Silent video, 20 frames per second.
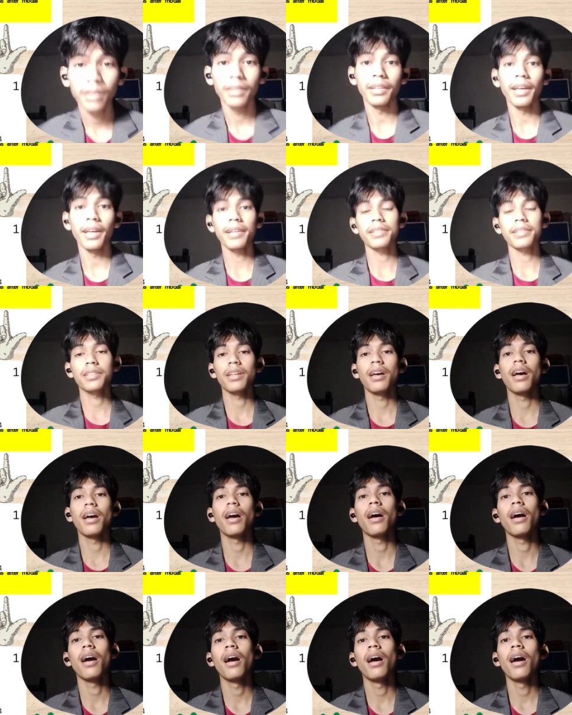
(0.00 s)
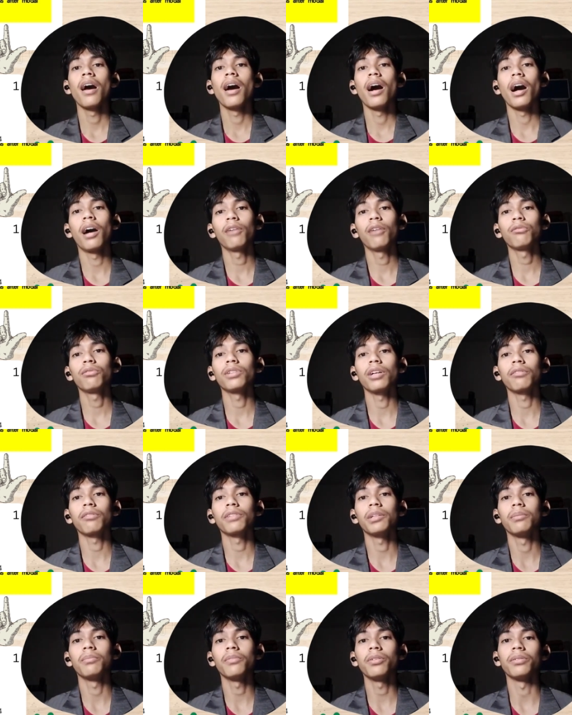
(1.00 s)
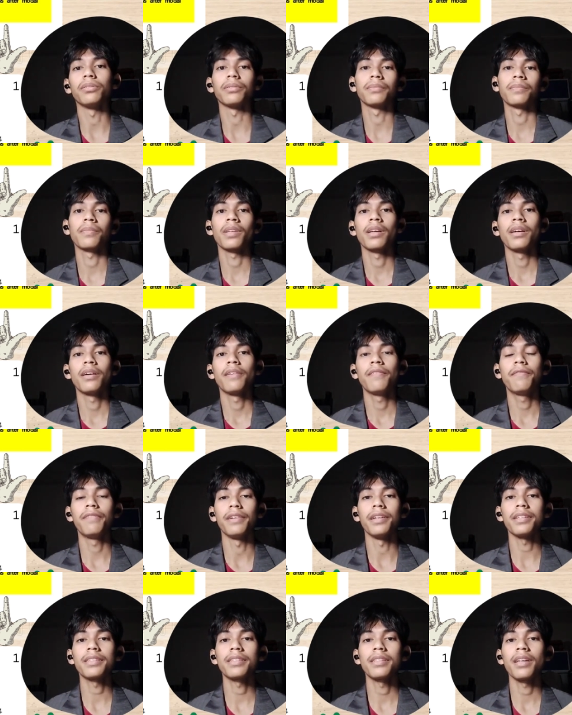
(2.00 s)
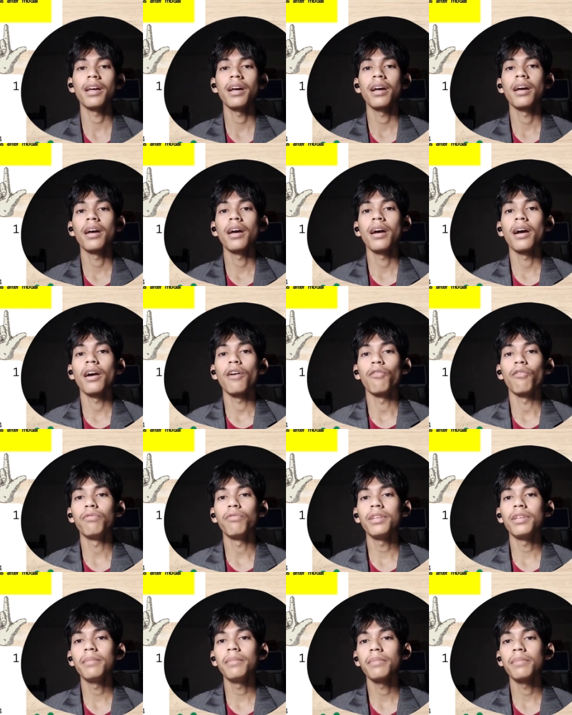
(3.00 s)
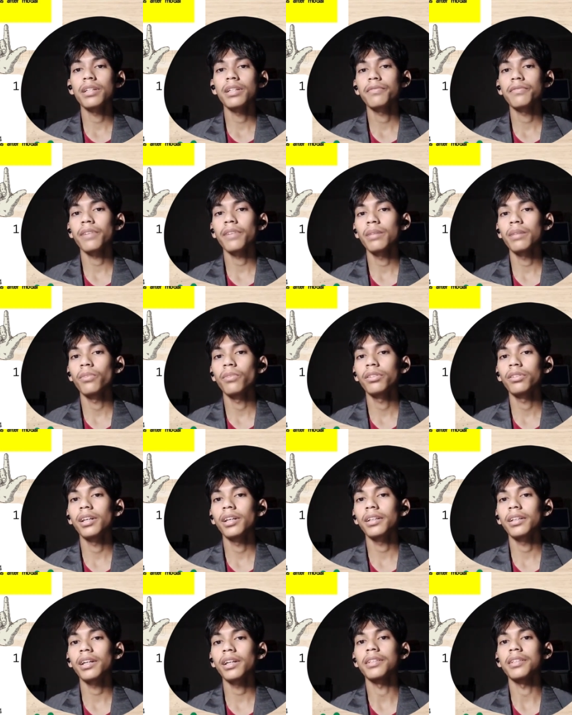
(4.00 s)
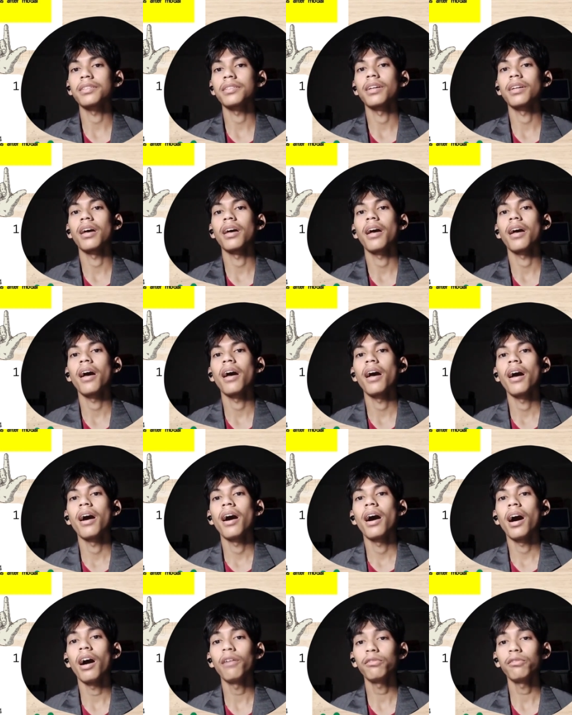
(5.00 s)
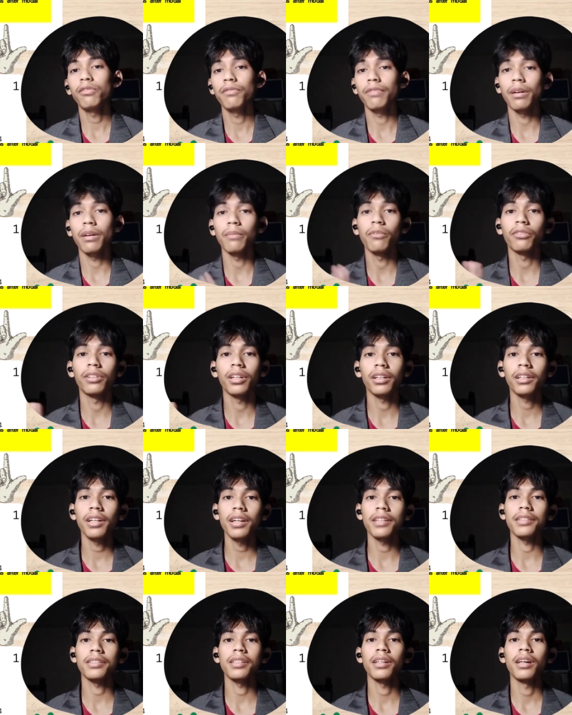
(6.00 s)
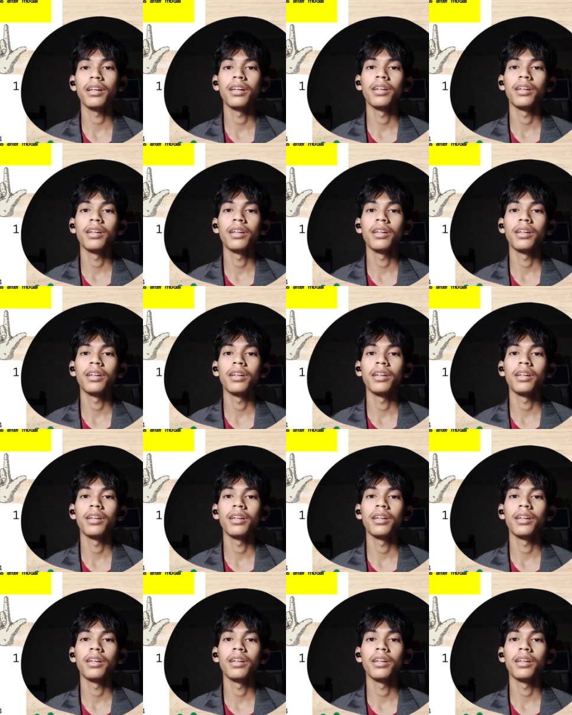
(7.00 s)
Next, how to calculate mode? First, we must find modal class. How to find modal class?